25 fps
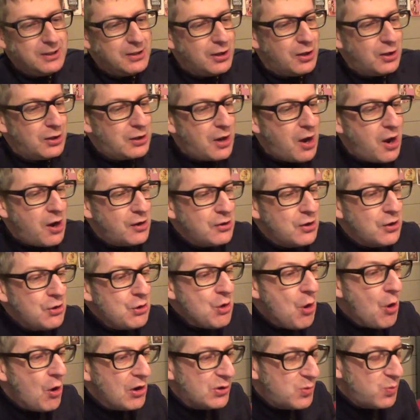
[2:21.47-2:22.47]
a
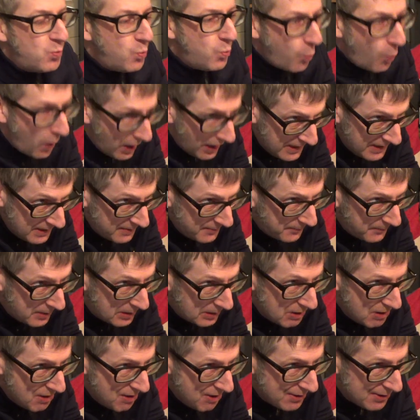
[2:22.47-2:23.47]
nice weight
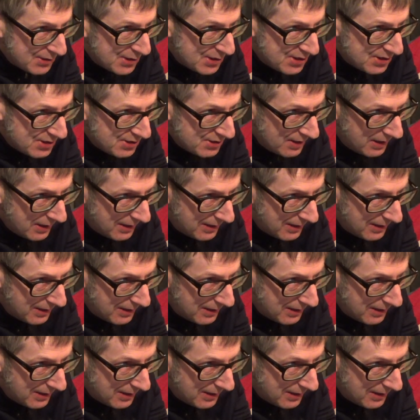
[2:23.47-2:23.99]
glass.